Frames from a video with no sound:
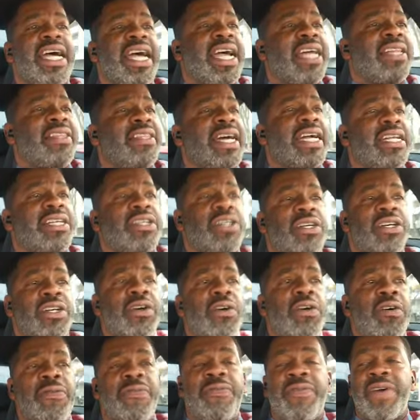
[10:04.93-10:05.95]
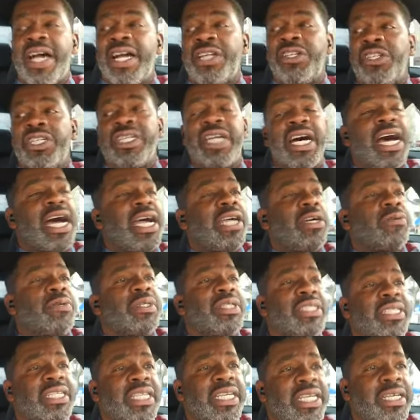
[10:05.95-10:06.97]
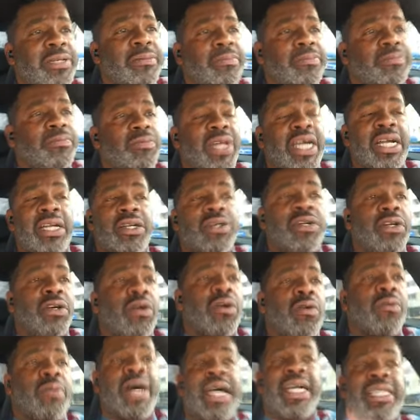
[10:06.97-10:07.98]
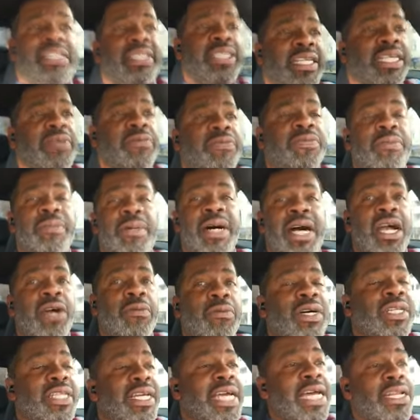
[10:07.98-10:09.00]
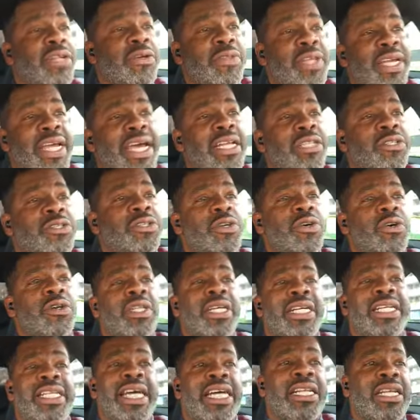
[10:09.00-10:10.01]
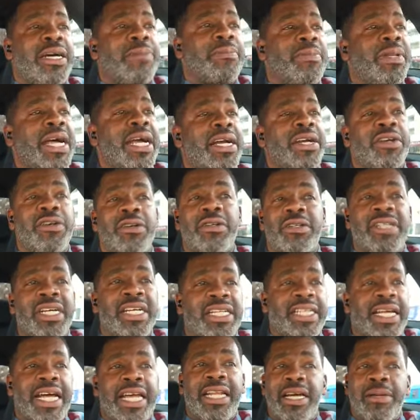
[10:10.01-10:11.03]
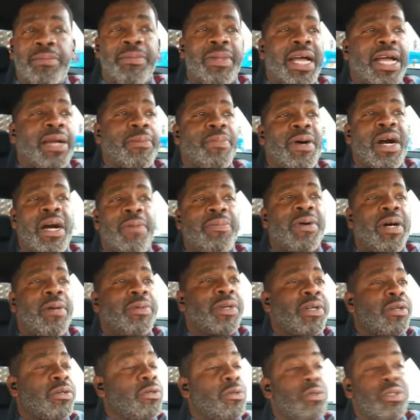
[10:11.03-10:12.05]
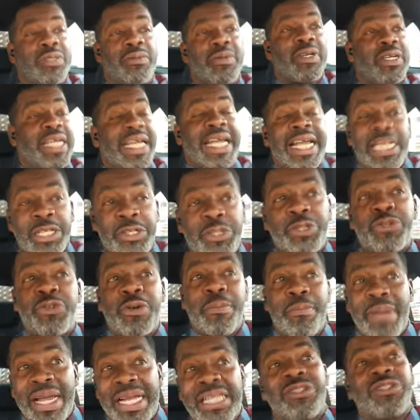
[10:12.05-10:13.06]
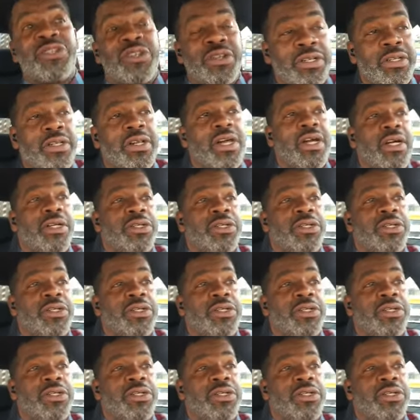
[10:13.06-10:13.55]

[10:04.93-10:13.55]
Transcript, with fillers: and that good old-fashioned Iowa team, that good old white team from Iowa. They, I know they had Stokely, they had that black girl, that that black pom-pom girl who was instrumental.